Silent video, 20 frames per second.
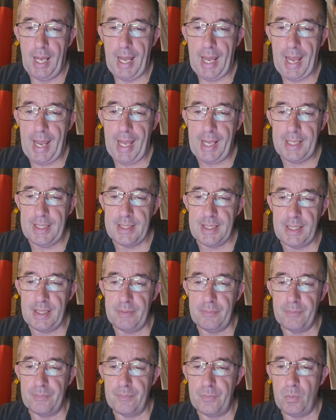
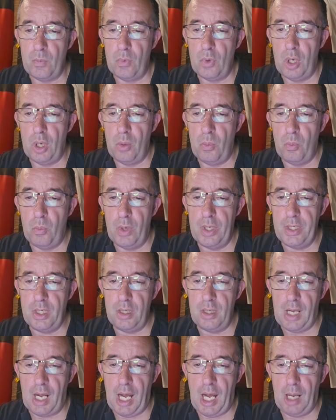Andy:
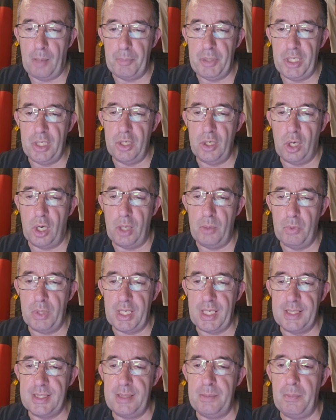when hubby and I were
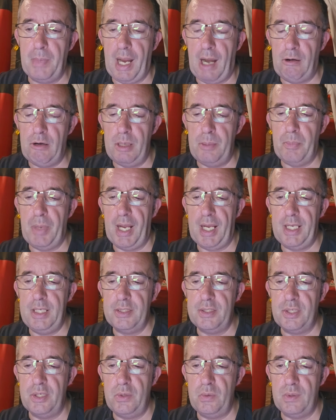getting married back
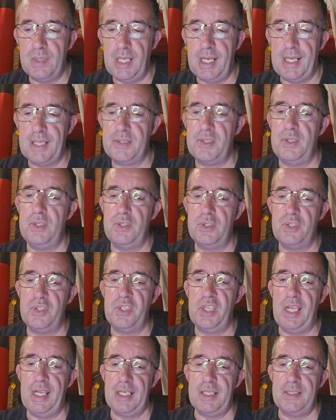in
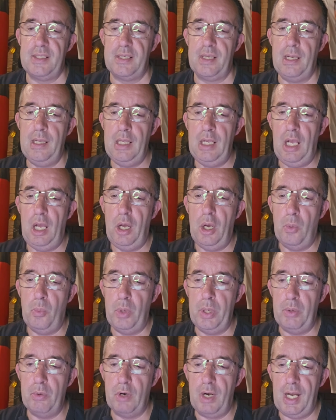2006,
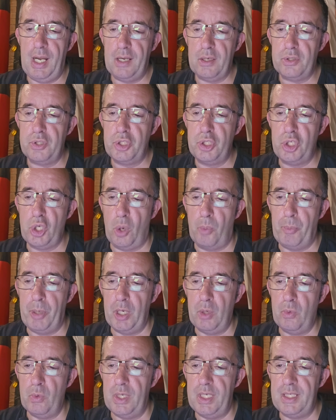we were out
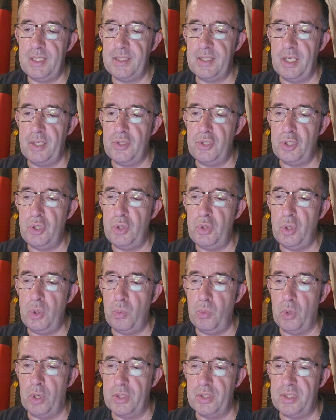shopping when he said, "Do
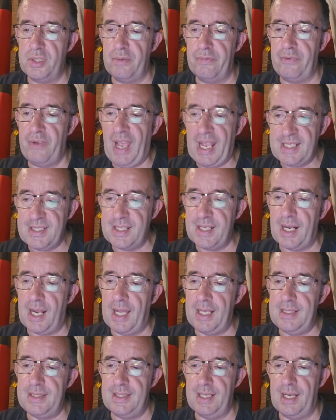you want a
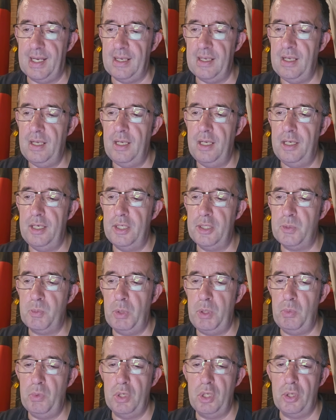fascinator?" as
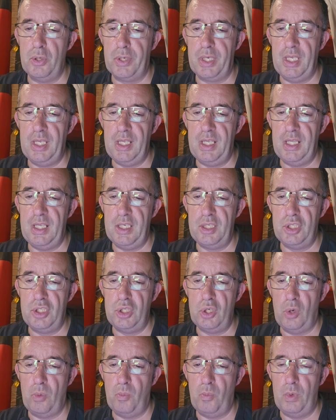we were looking in this
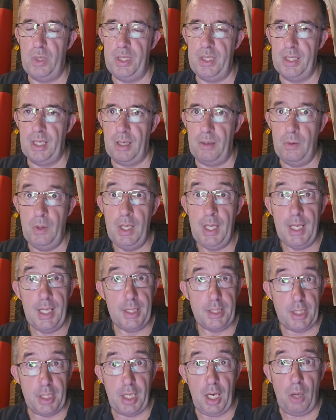shop window.
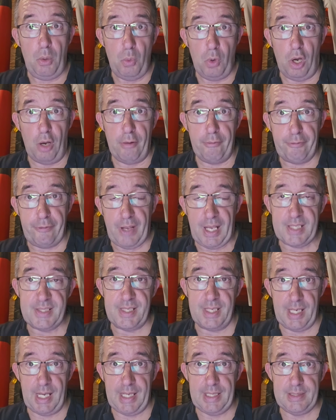You know what?
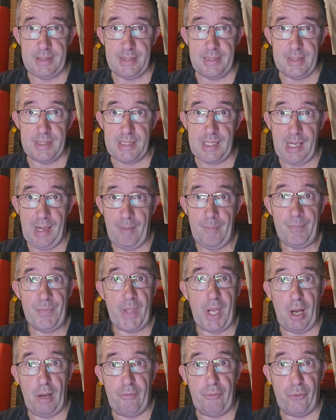Fascinators.
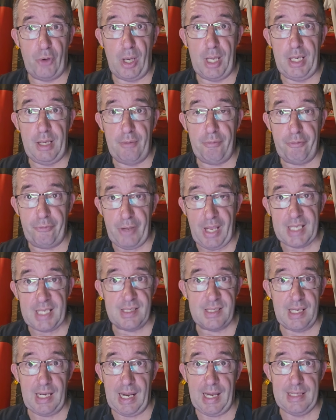I find it
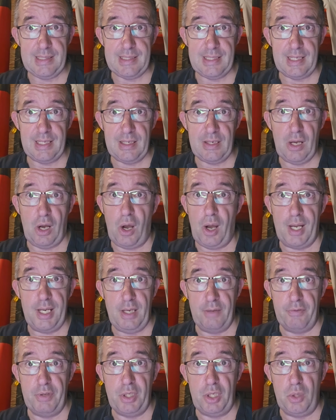fascinating that I
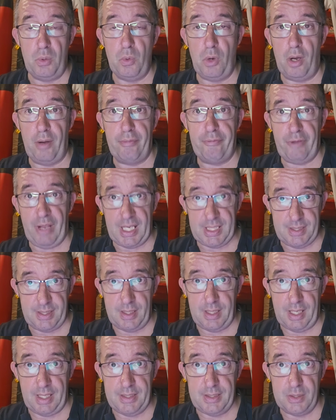never knew what a
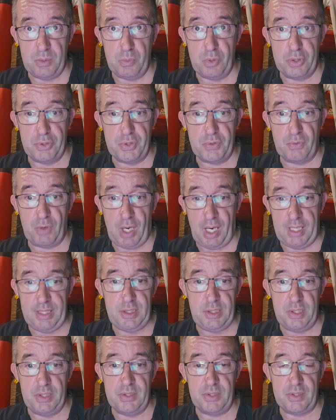fascinator was for
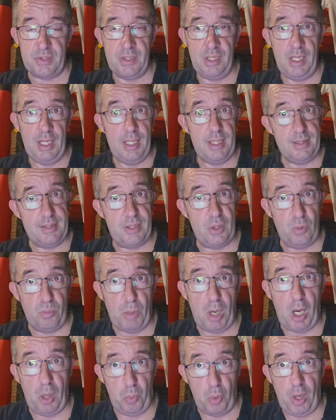ages until
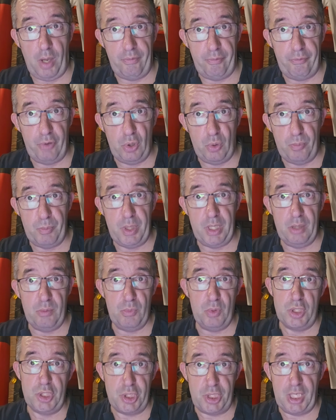my wife filled me in
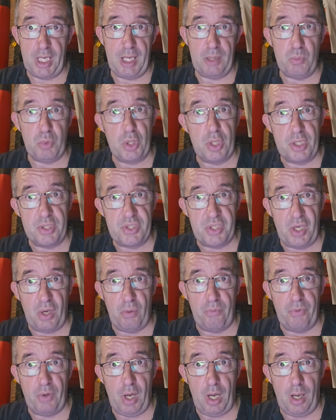when she had one
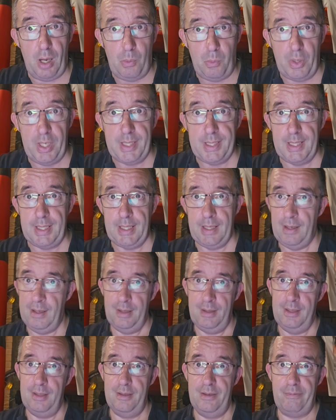herself at our wedding.
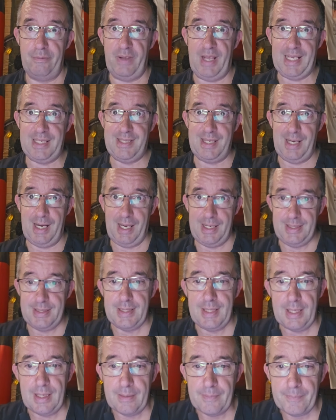
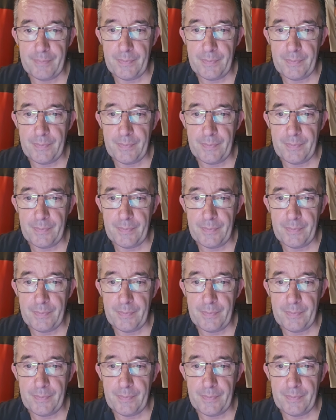Fascinating.